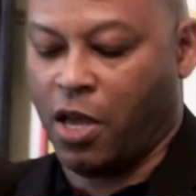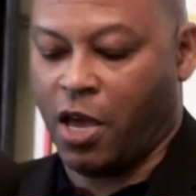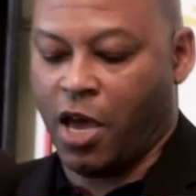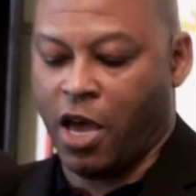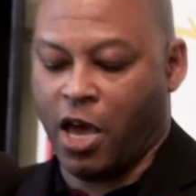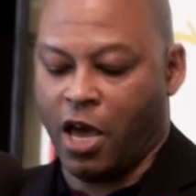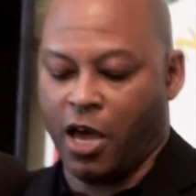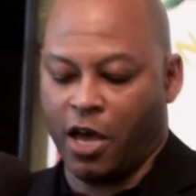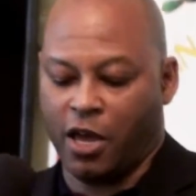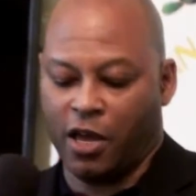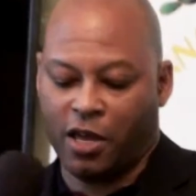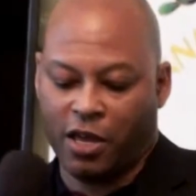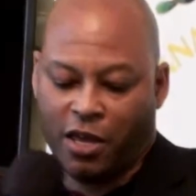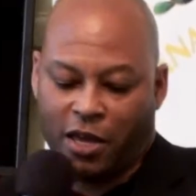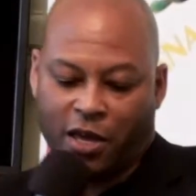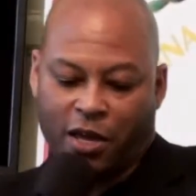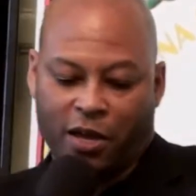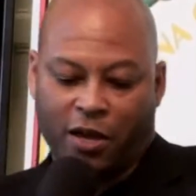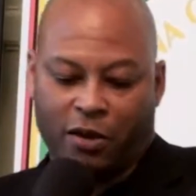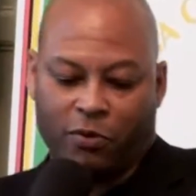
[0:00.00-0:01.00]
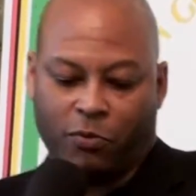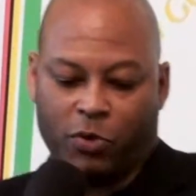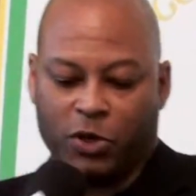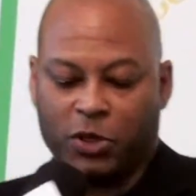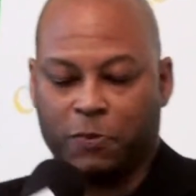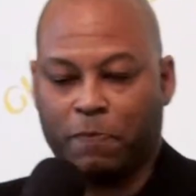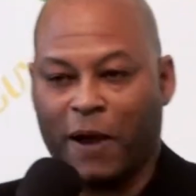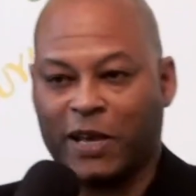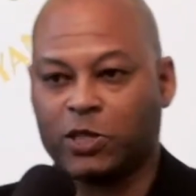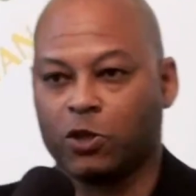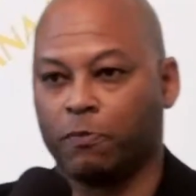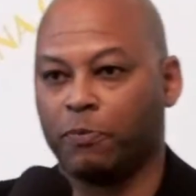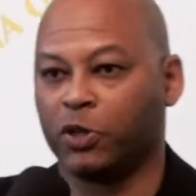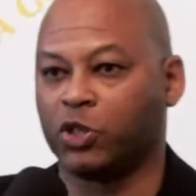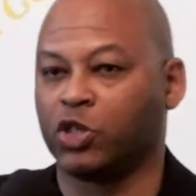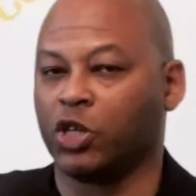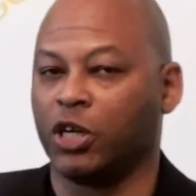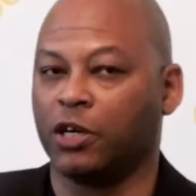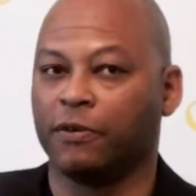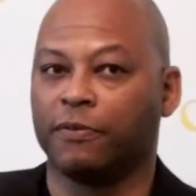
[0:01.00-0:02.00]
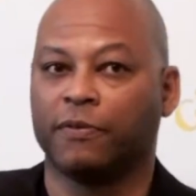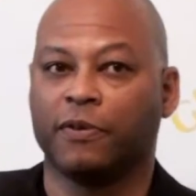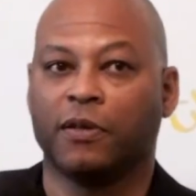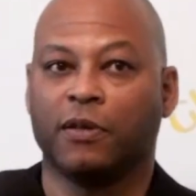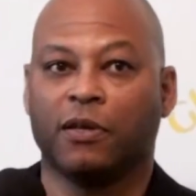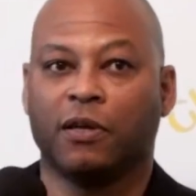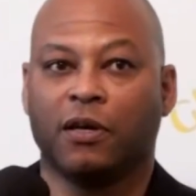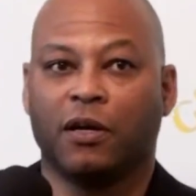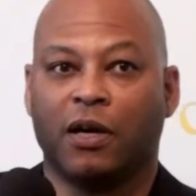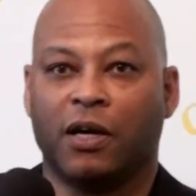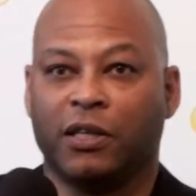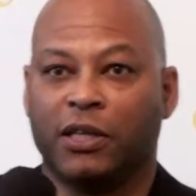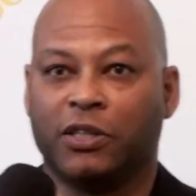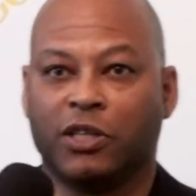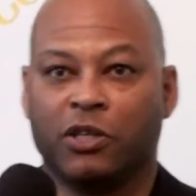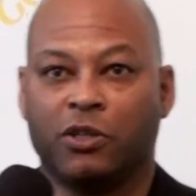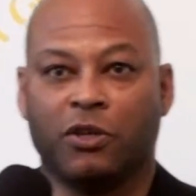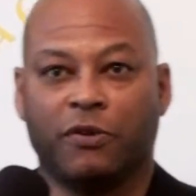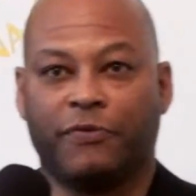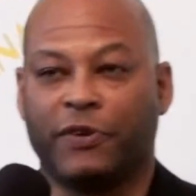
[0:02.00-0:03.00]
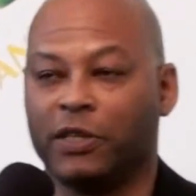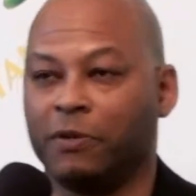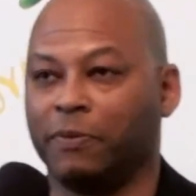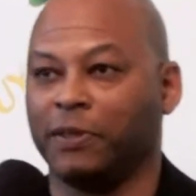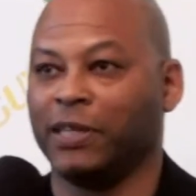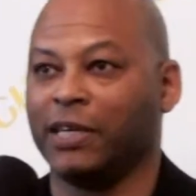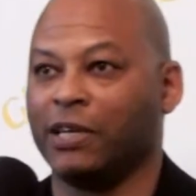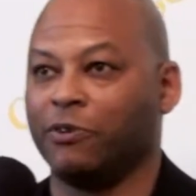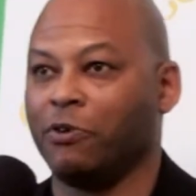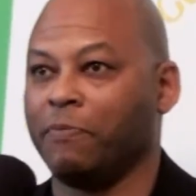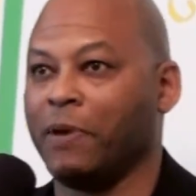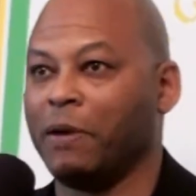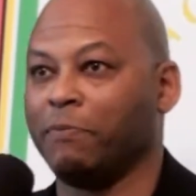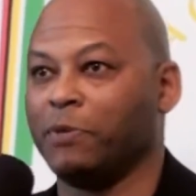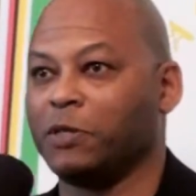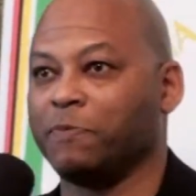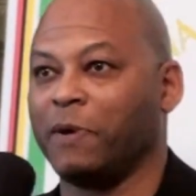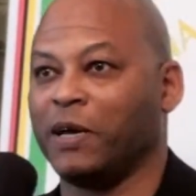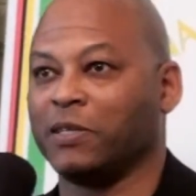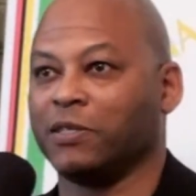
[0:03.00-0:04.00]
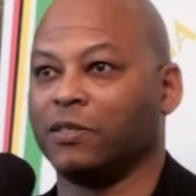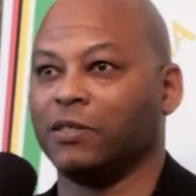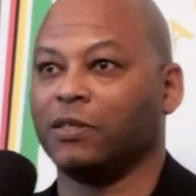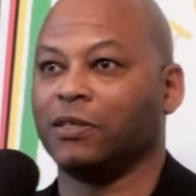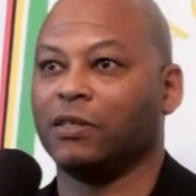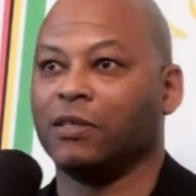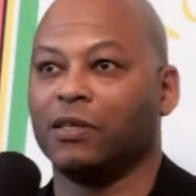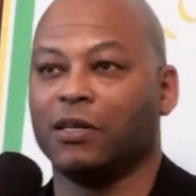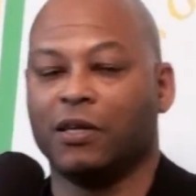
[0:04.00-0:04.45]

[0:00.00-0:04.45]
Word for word: uh, was Basil Butcher and I don't know if anybody here remembers Basil.